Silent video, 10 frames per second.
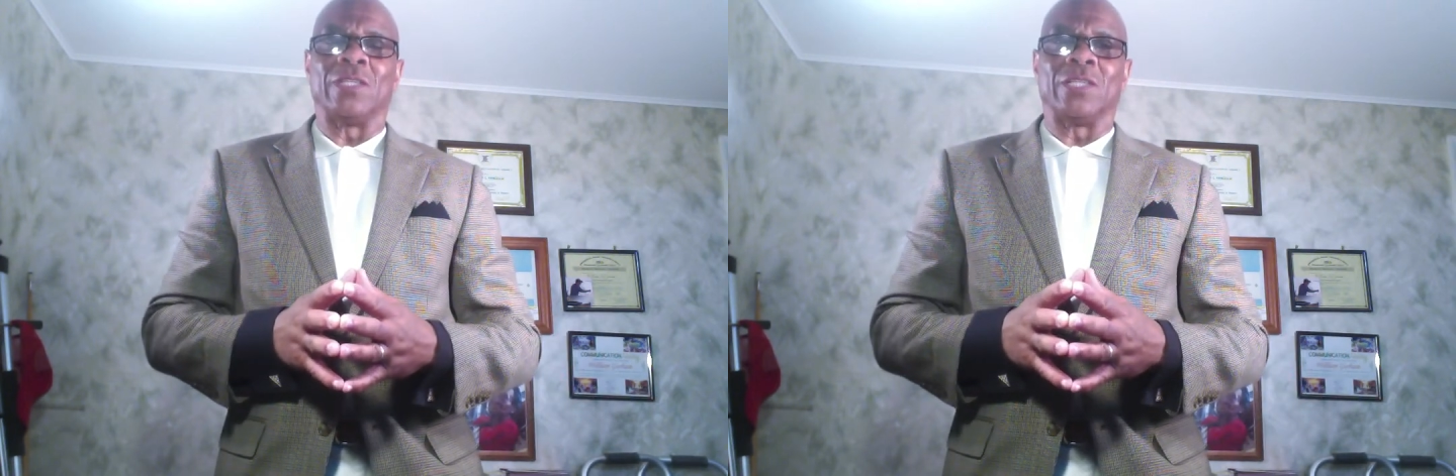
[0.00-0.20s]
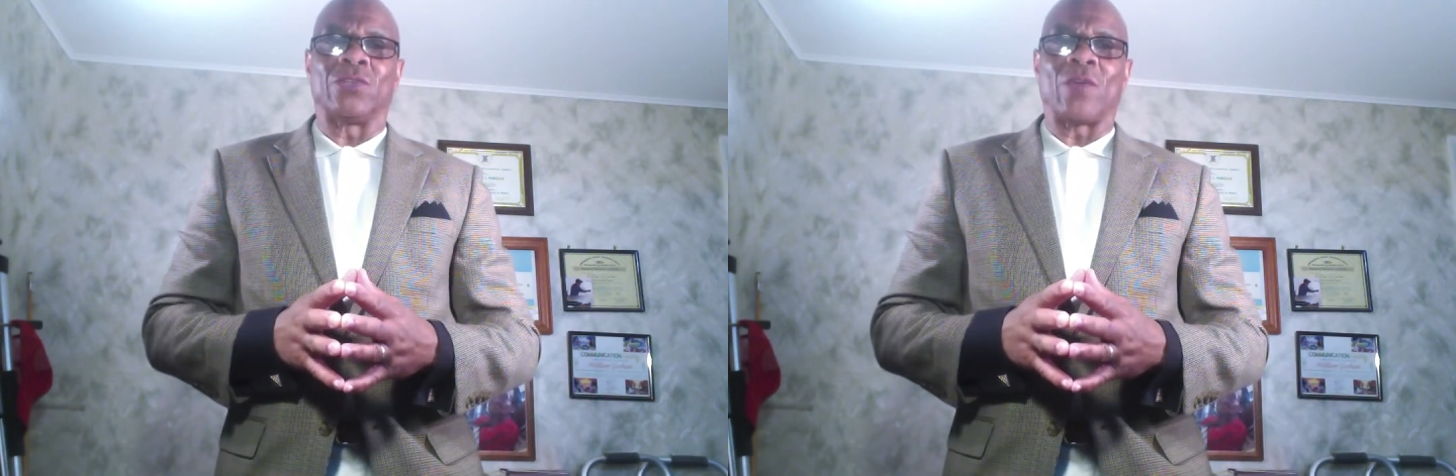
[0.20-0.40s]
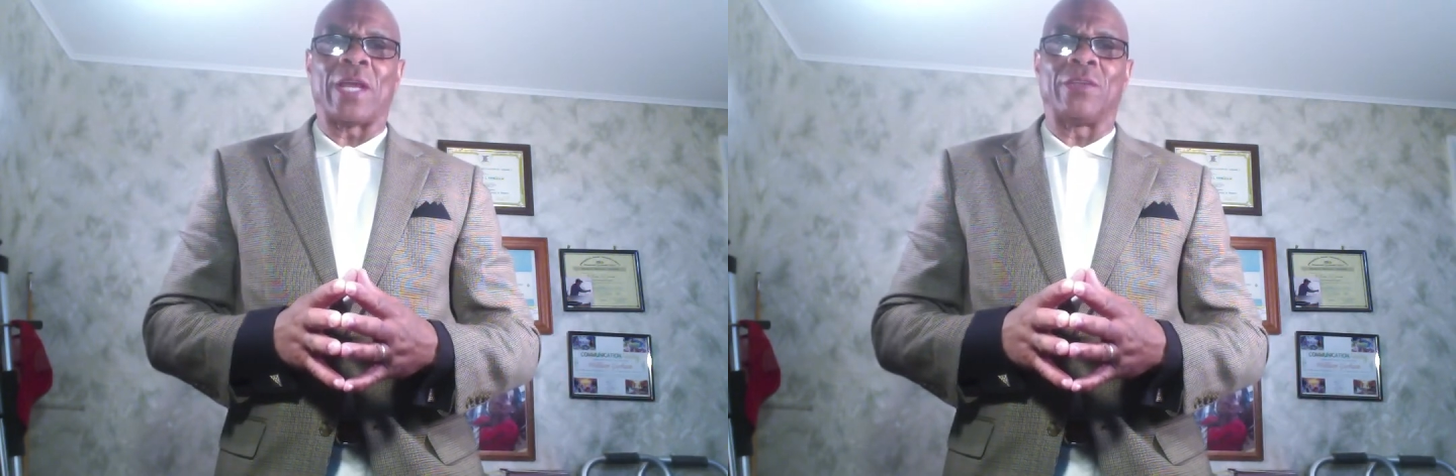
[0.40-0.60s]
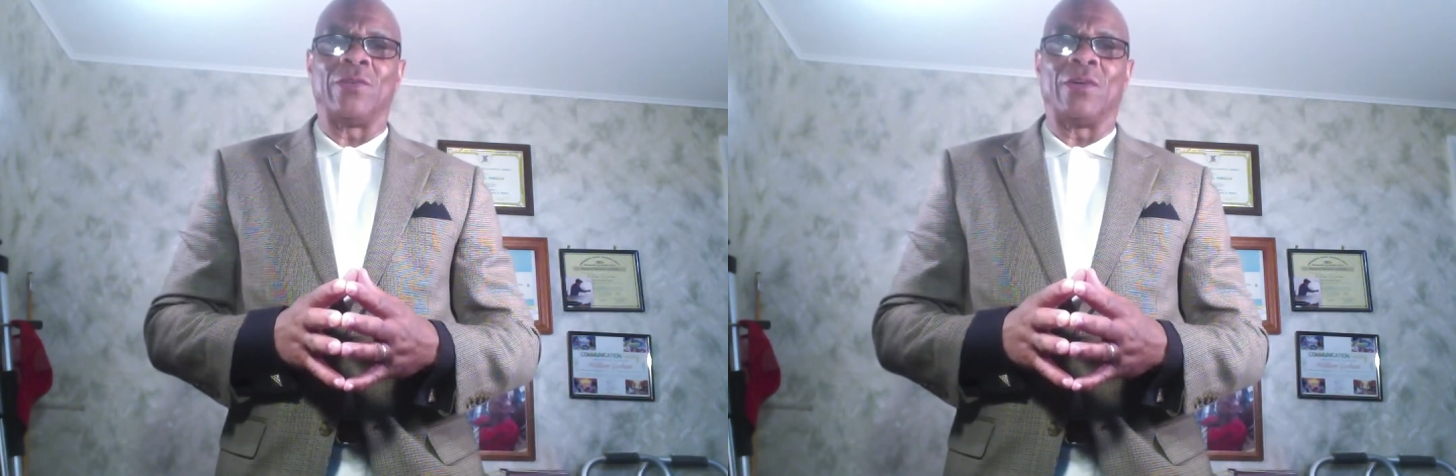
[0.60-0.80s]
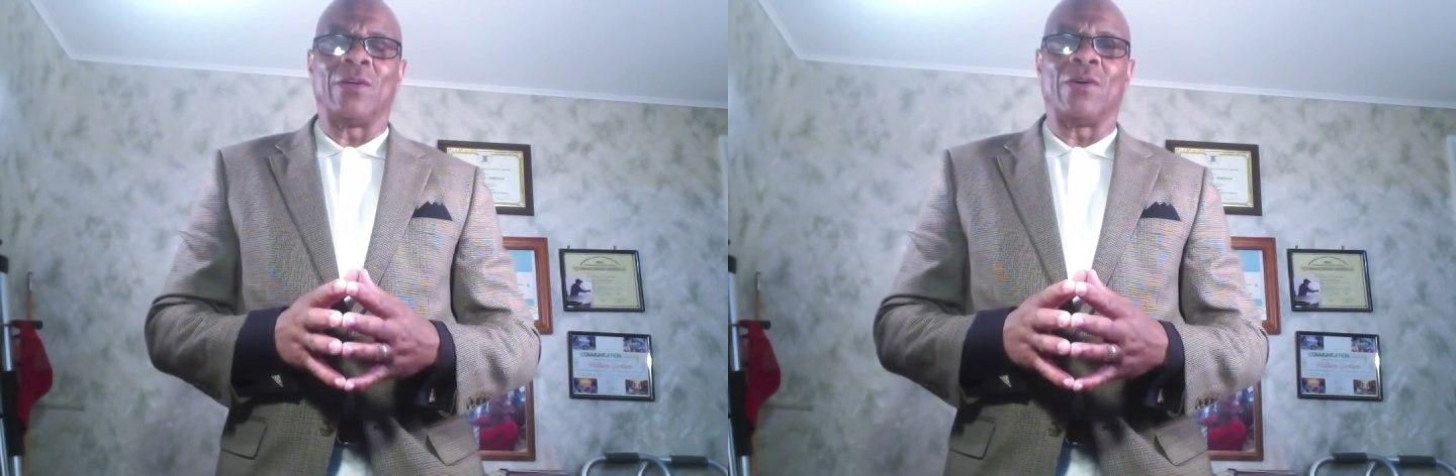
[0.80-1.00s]
distract
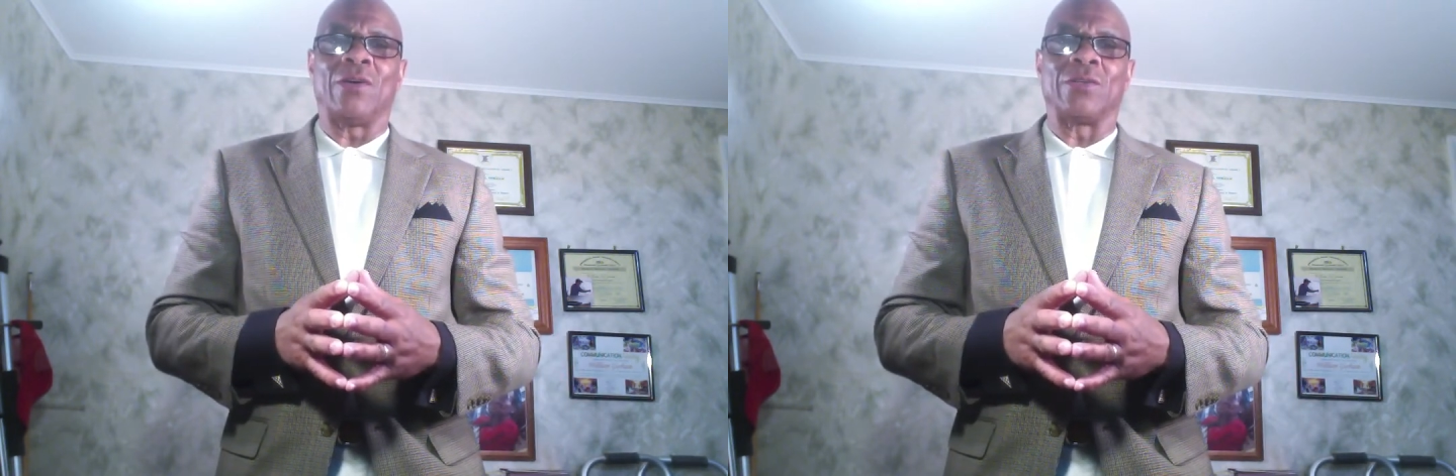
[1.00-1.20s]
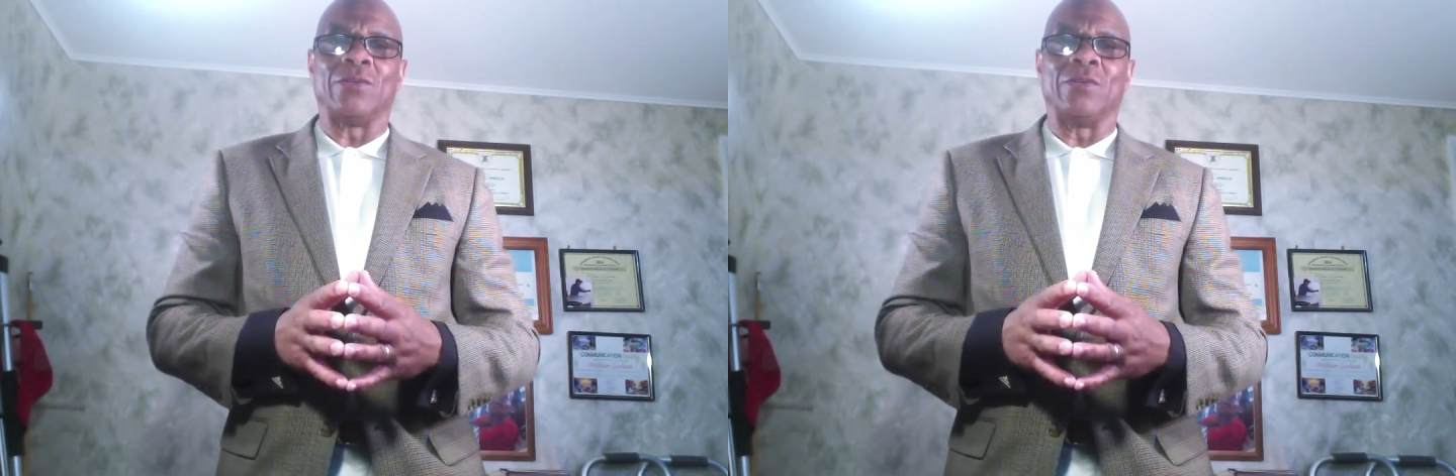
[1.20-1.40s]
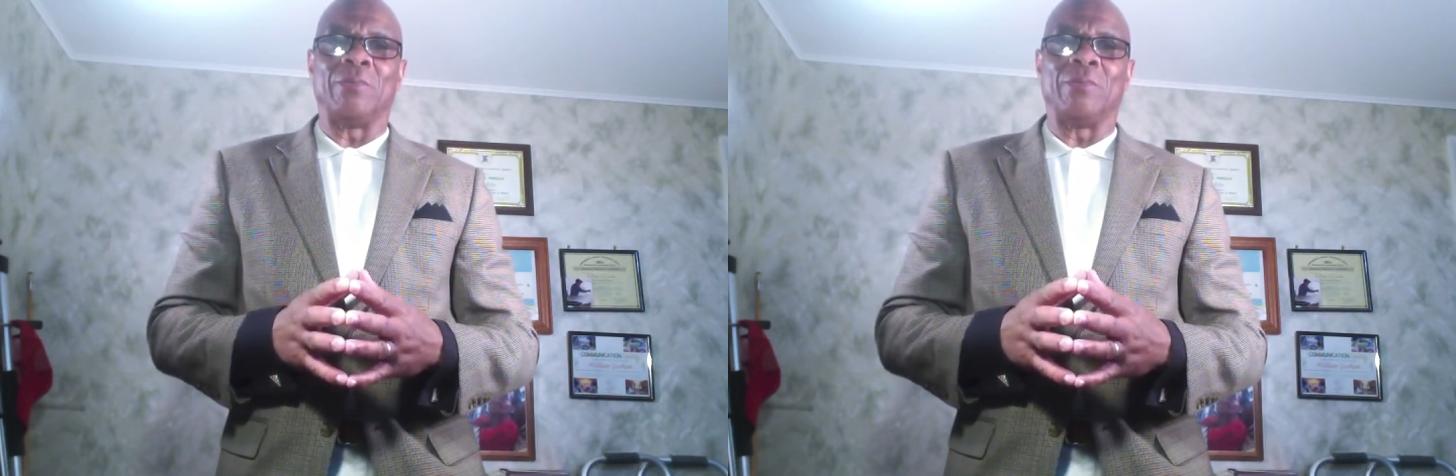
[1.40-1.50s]
you and cause you to